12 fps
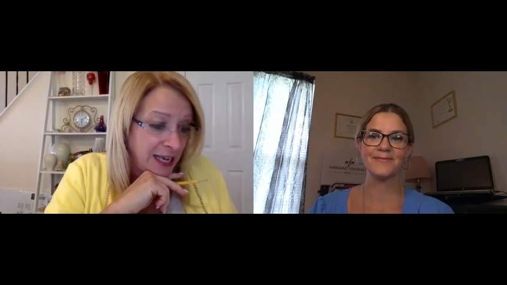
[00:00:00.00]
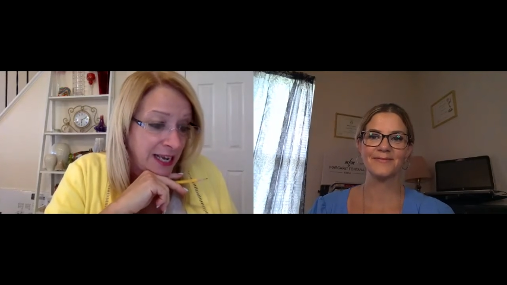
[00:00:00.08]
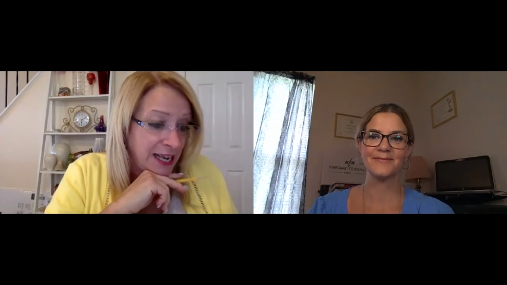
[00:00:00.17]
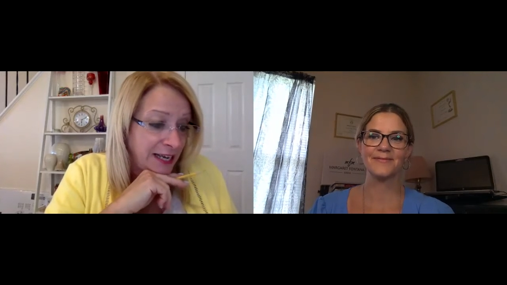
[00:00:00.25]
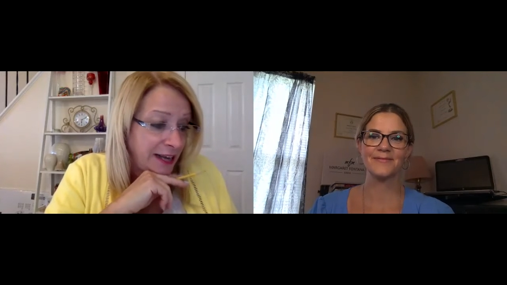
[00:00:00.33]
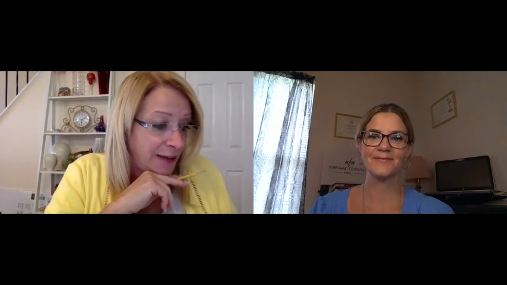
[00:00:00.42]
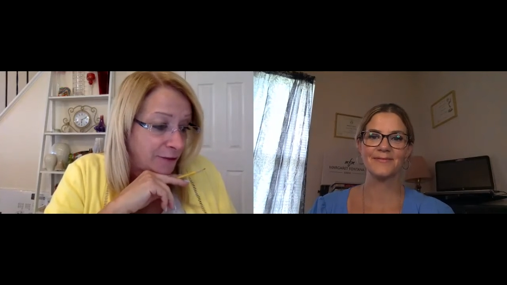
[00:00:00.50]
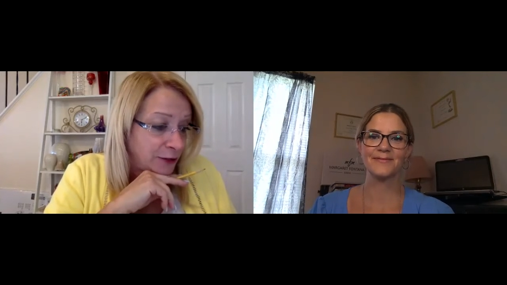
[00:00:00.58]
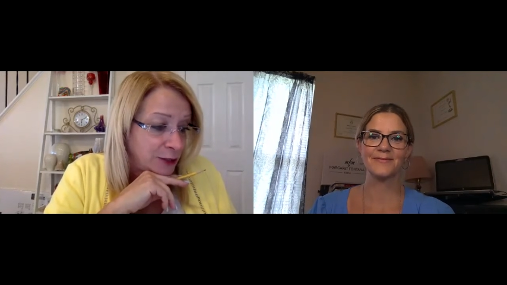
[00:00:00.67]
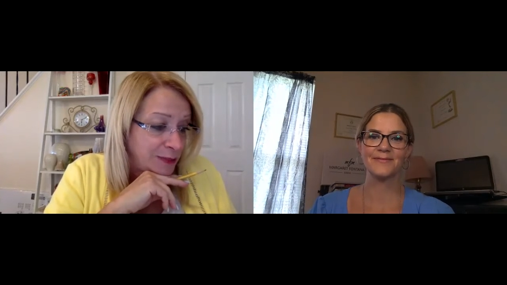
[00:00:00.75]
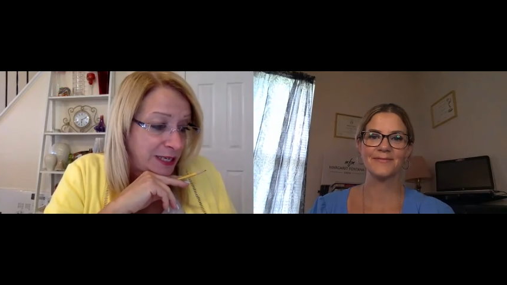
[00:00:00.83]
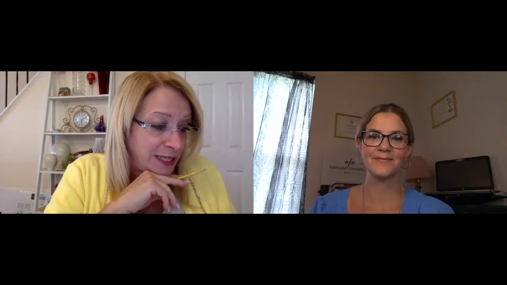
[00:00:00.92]
Speaker 1: In an effort
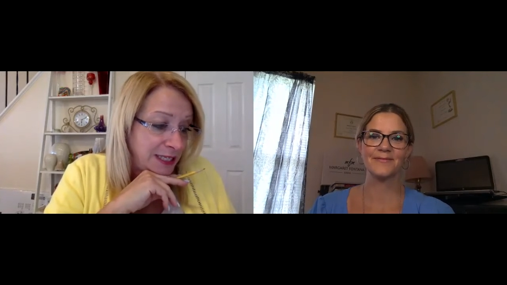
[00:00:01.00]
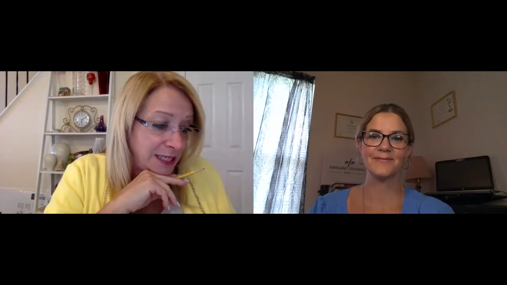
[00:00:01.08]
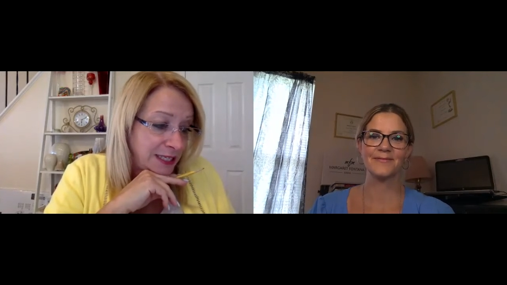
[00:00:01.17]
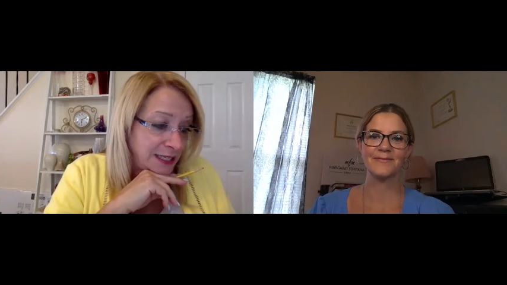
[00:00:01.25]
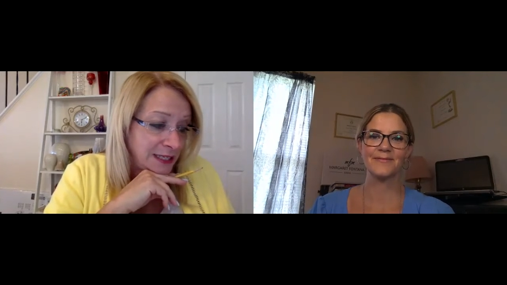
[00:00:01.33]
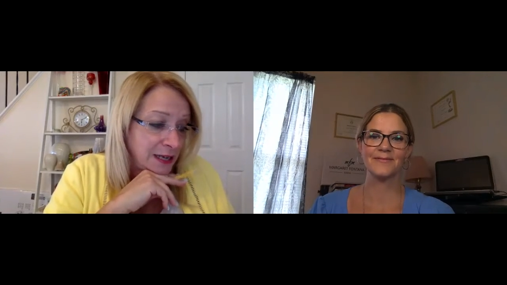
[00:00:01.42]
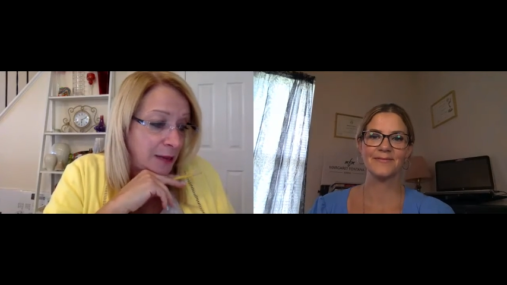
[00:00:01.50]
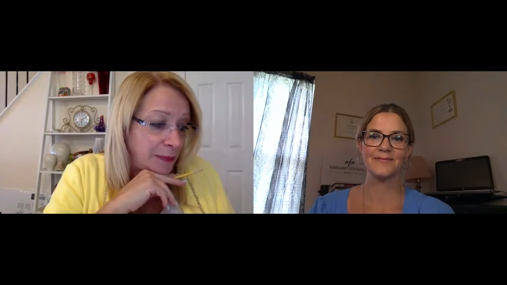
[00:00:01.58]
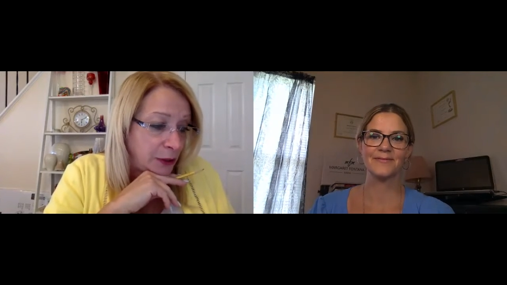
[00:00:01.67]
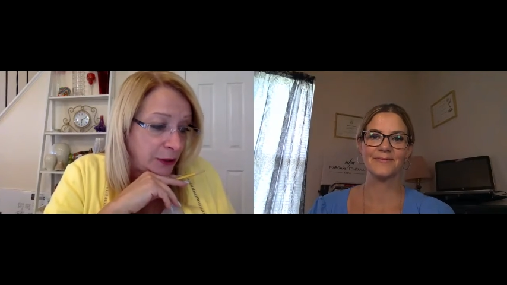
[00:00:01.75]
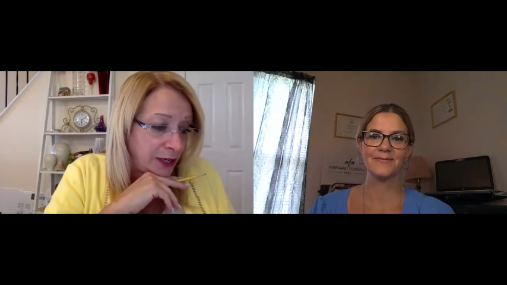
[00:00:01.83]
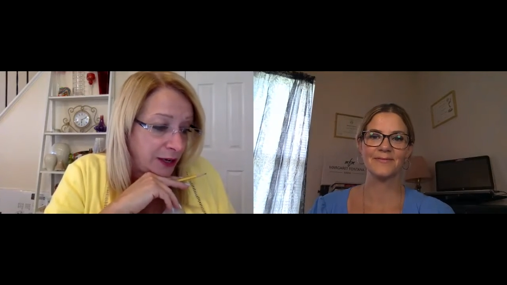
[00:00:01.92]
to be consistent,
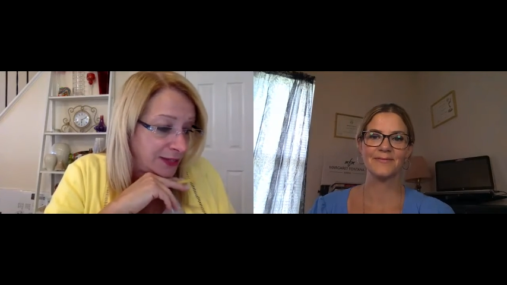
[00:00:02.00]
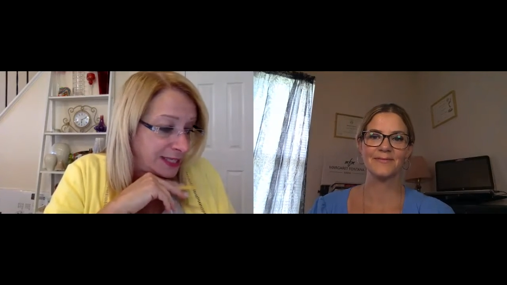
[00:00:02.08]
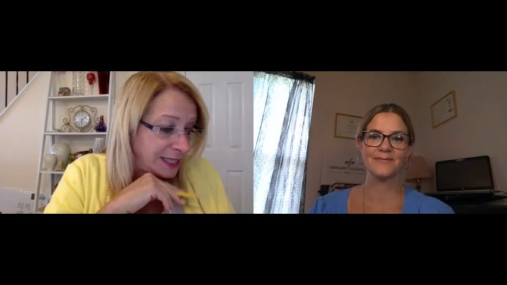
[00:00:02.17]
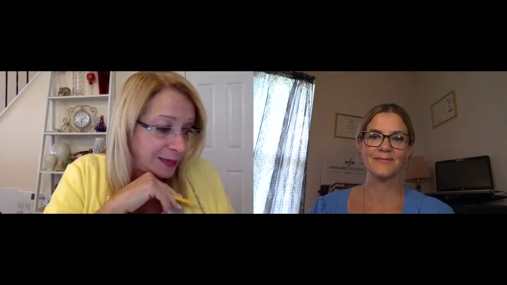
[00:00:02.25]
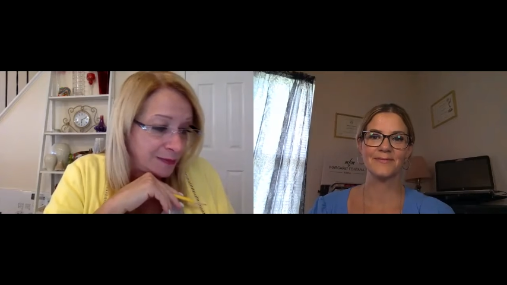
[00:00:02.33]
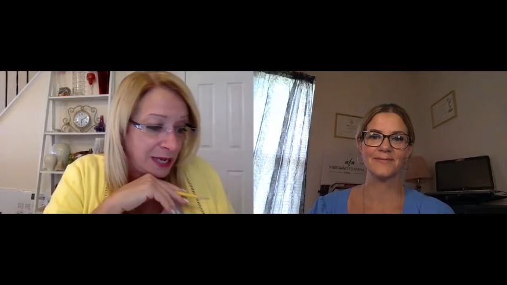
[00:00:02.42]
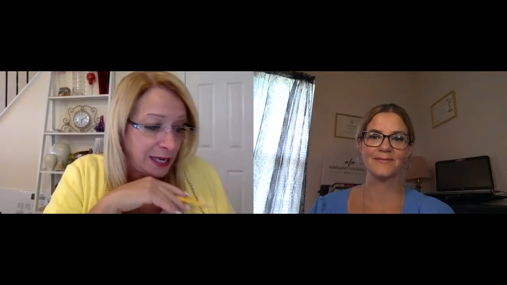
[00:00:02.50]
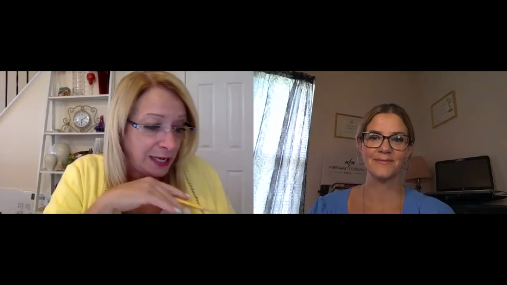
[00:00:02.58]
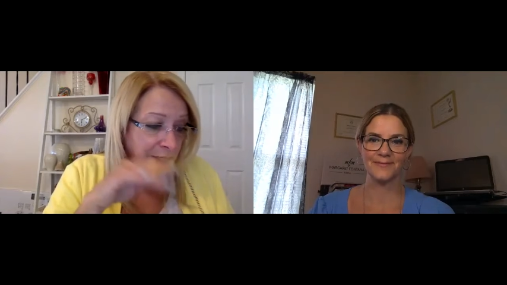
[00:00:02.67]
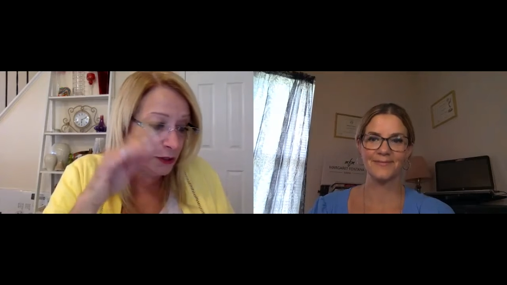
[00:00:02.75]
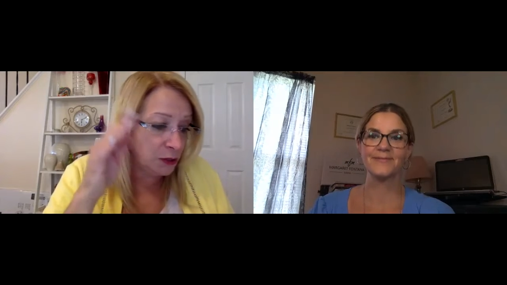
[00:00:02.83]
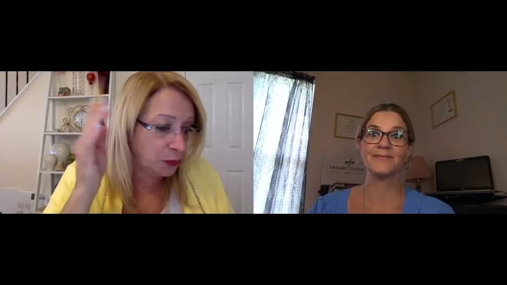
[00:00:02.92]
uploading on the same day
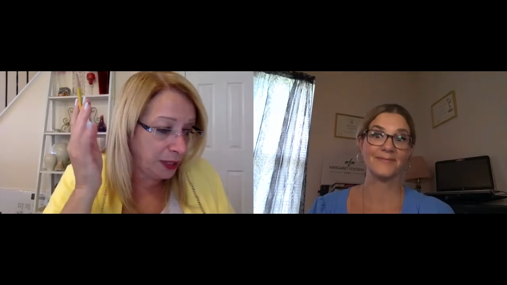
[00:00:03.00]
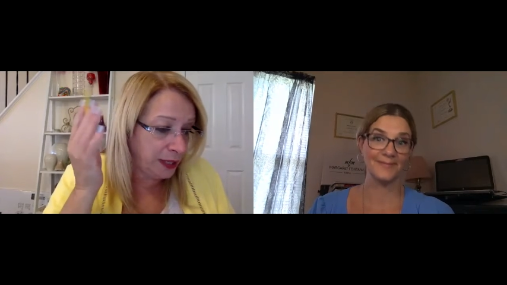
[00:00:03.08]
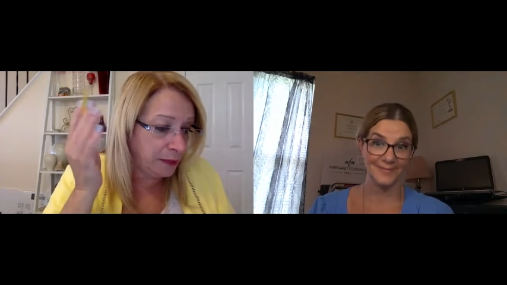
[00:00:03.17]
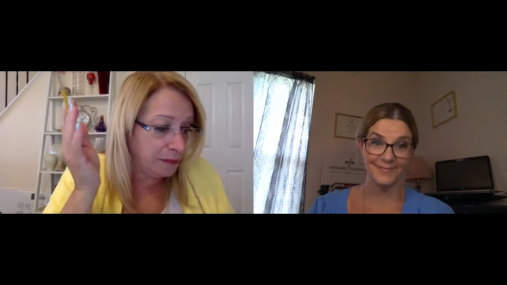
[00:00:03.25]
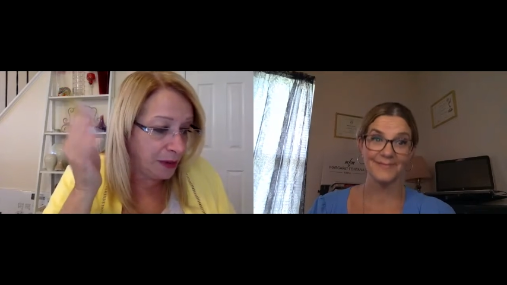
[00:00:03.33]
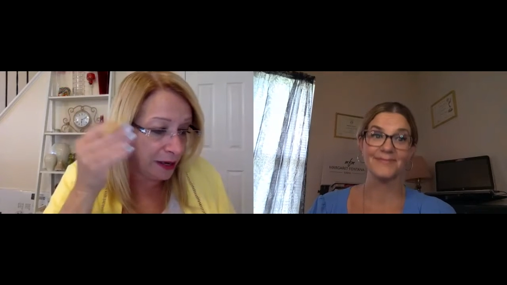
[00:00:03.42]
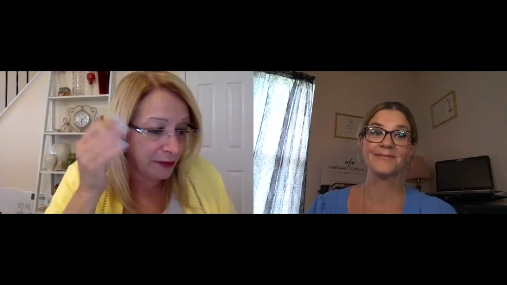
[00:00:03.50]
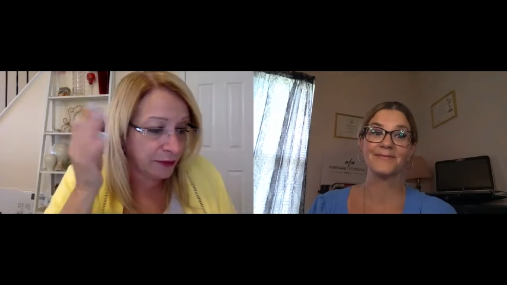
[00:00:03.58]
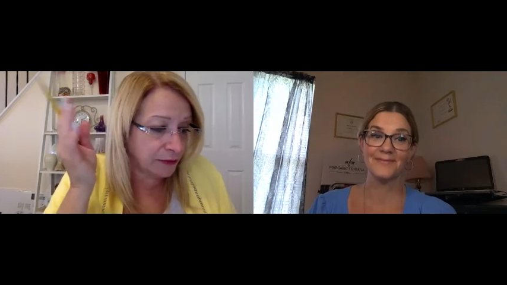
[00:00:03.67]
each week, month,